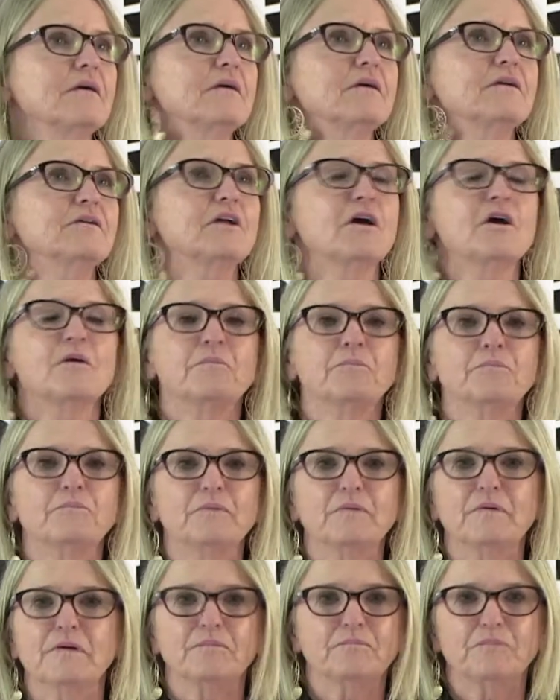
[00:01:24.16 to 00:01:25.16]
you know,
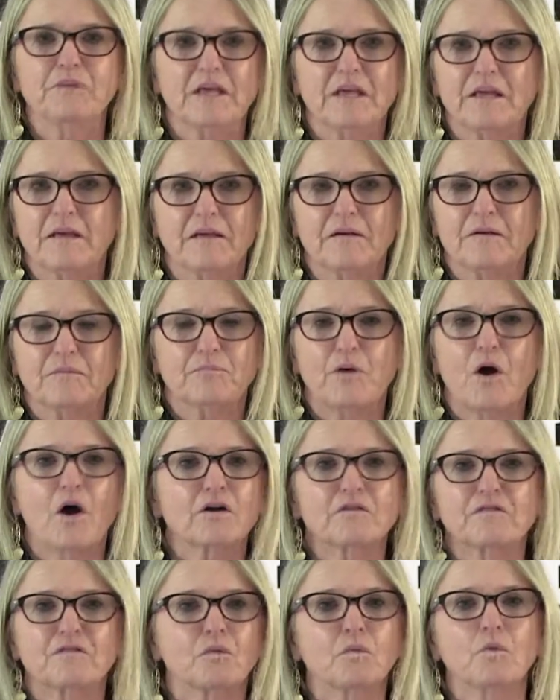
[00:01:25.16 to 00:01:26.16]
be part
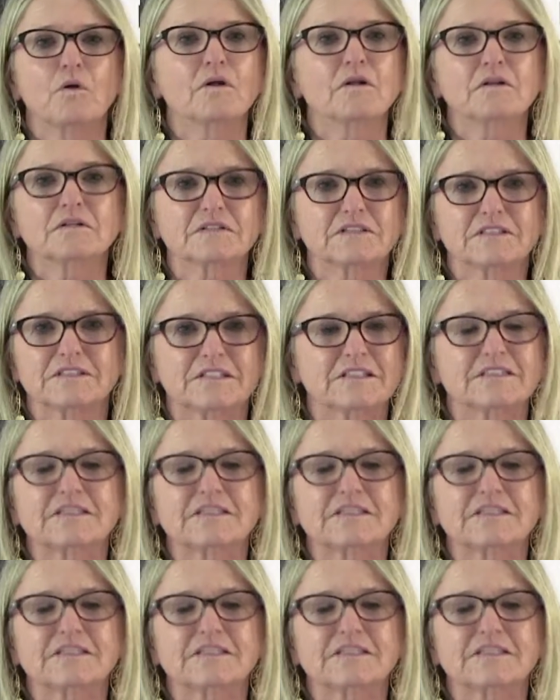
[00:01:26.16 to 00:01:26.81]
of the world's